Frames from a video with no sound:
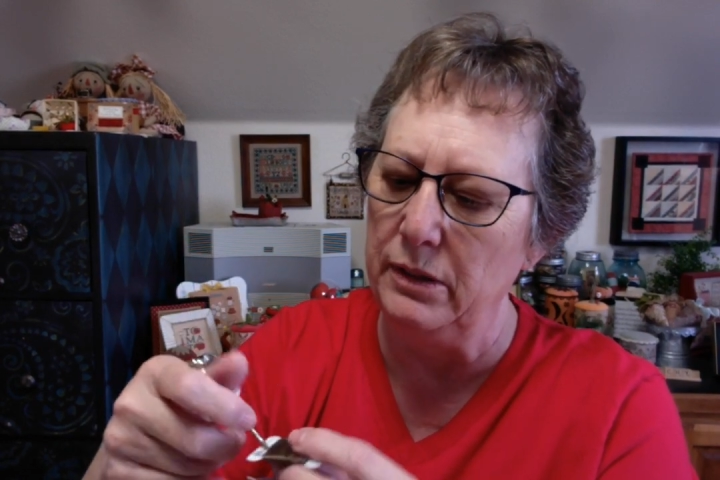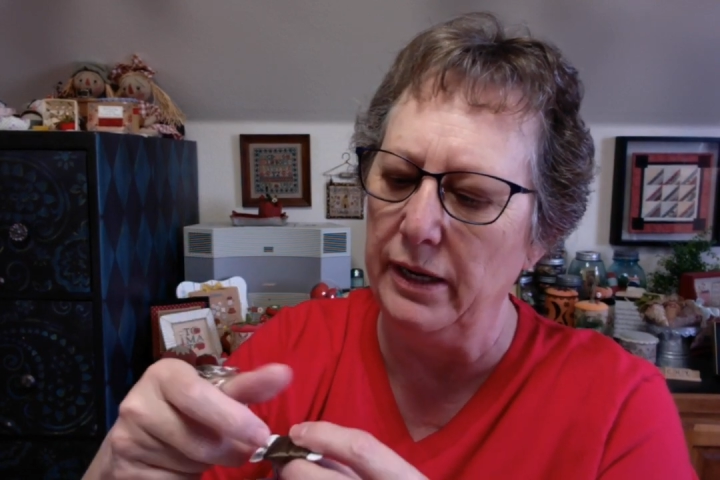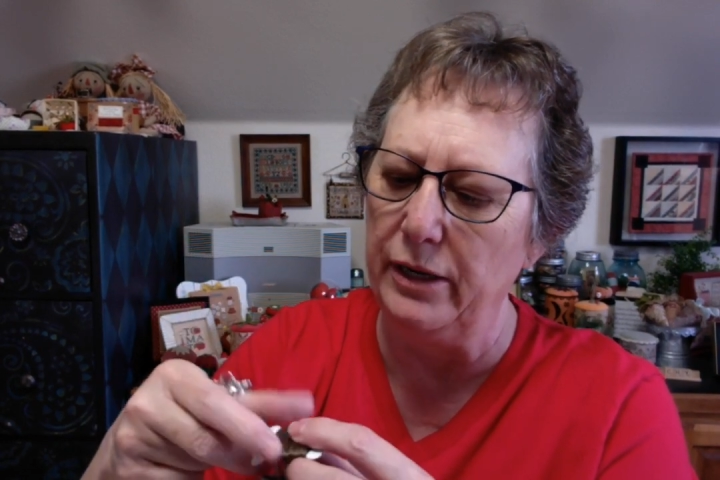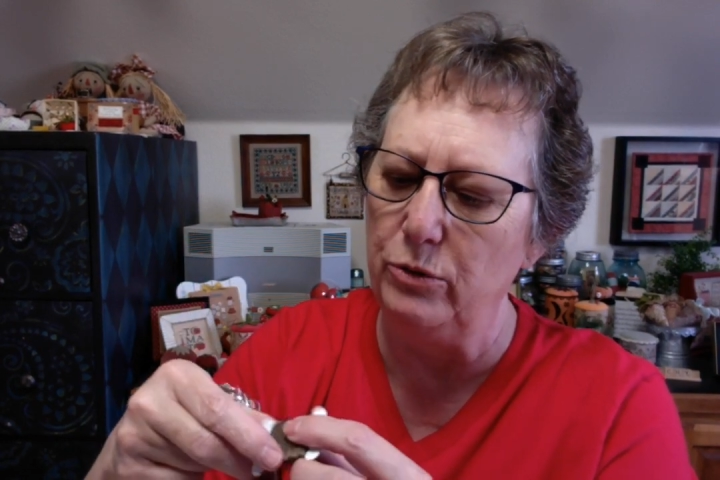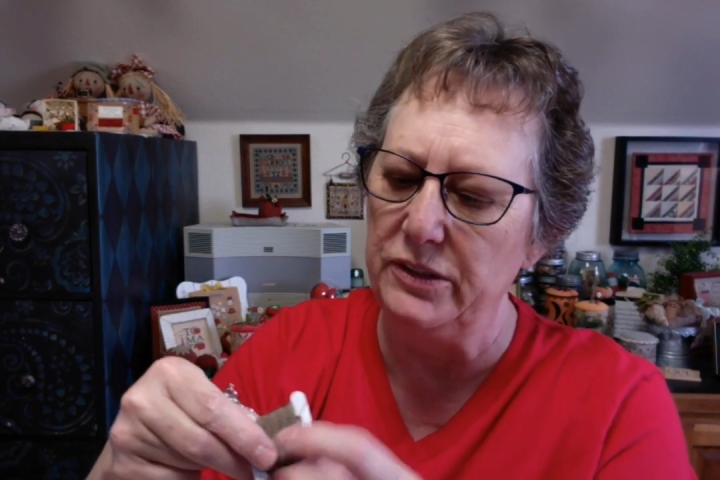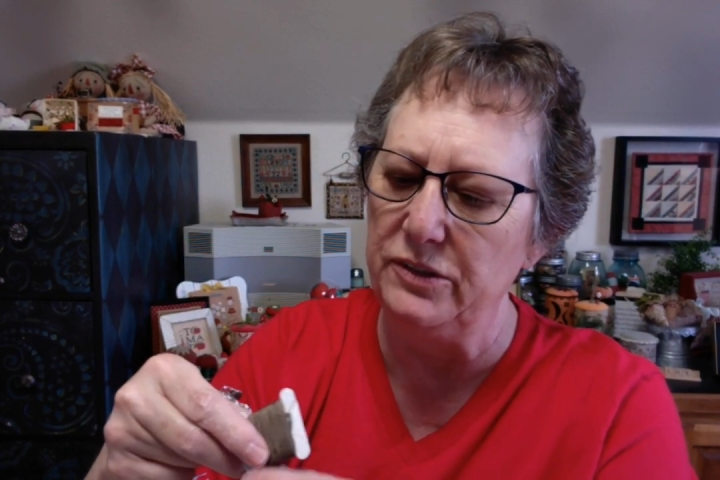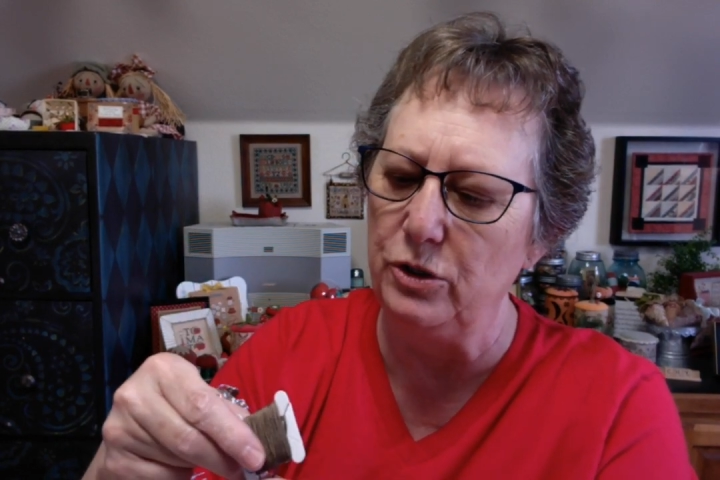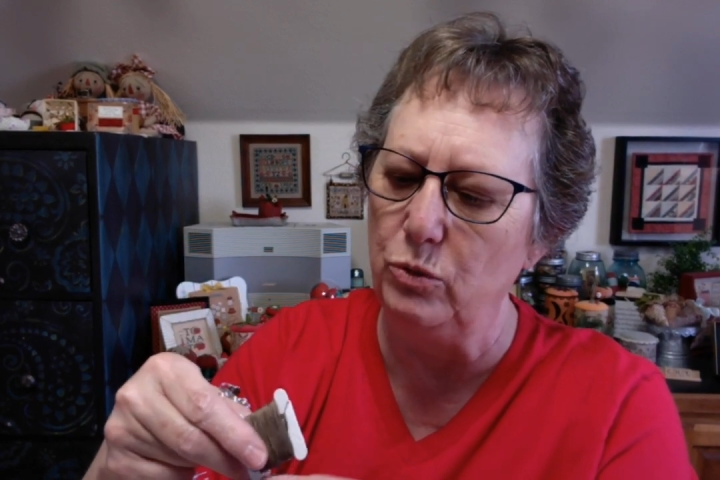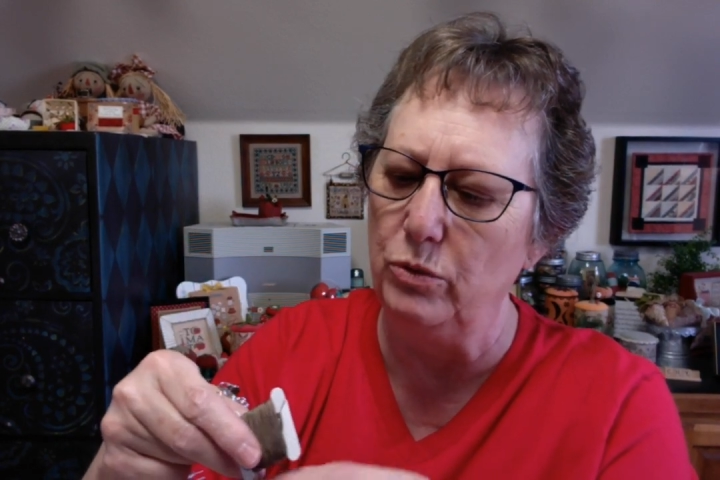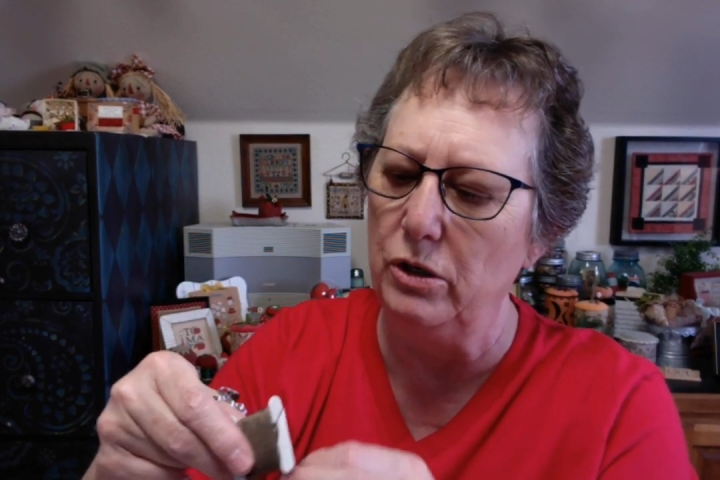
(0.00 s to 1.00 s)
I always
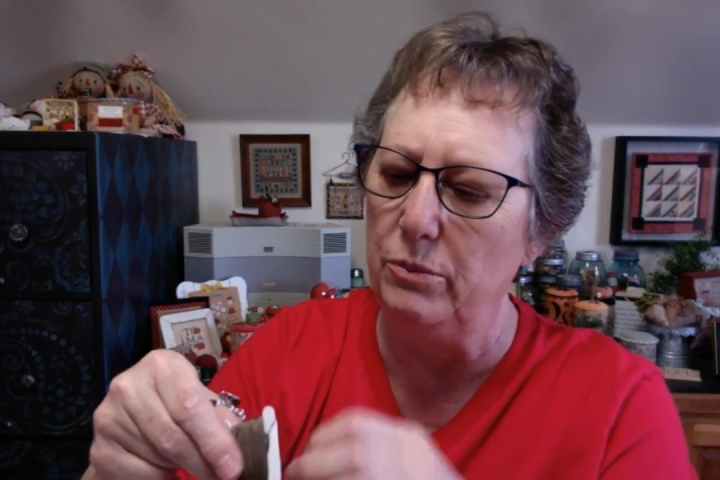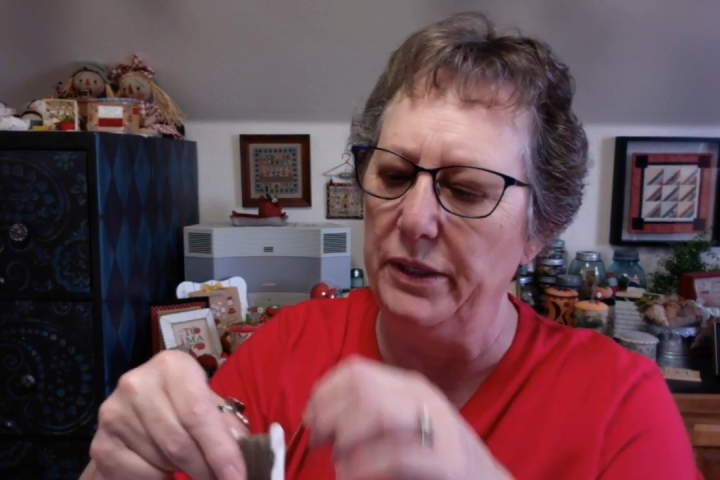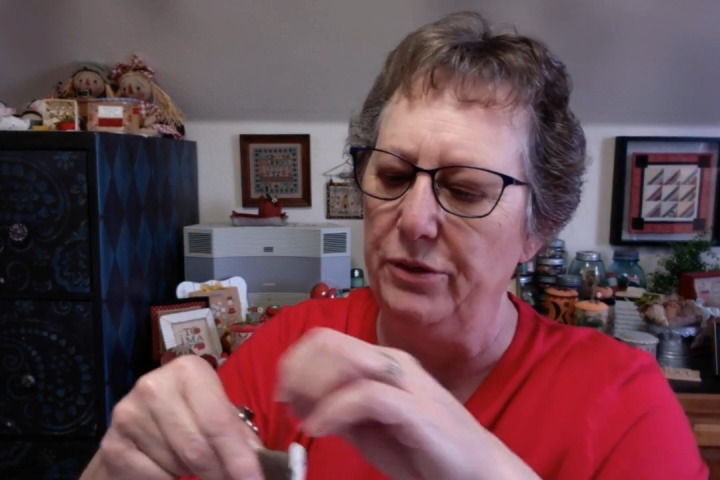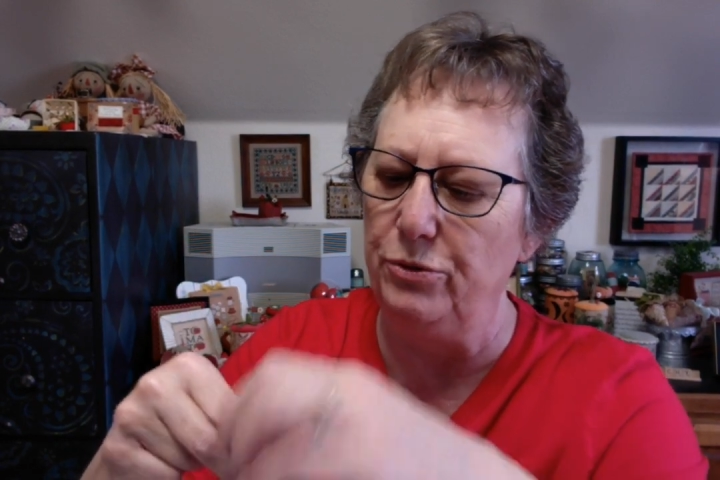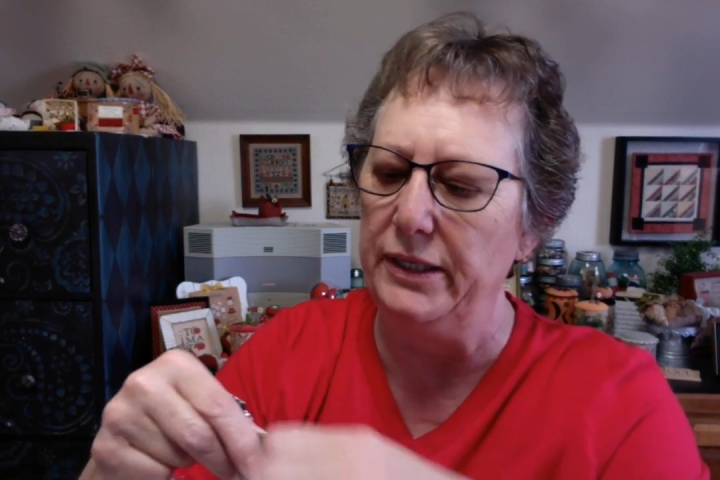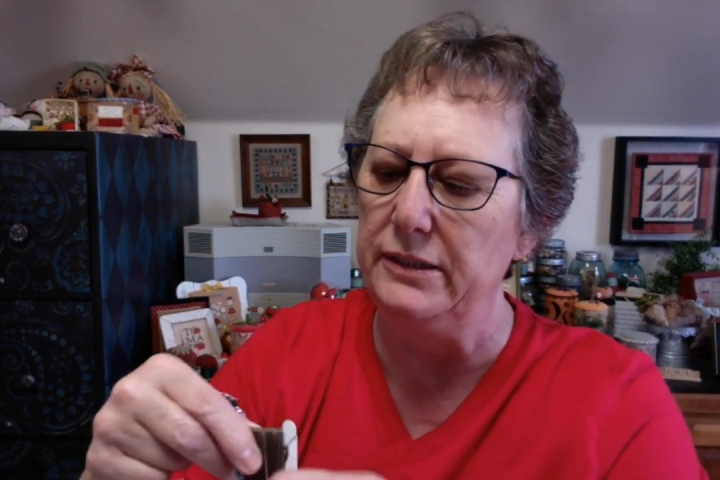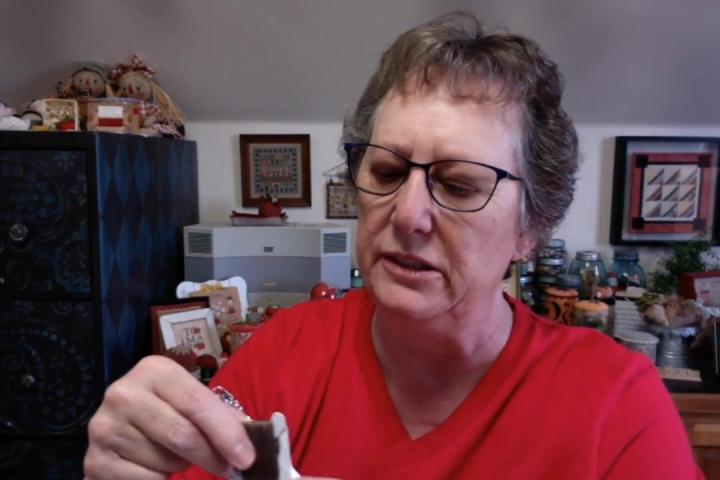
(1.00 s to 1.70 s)
know where all my threads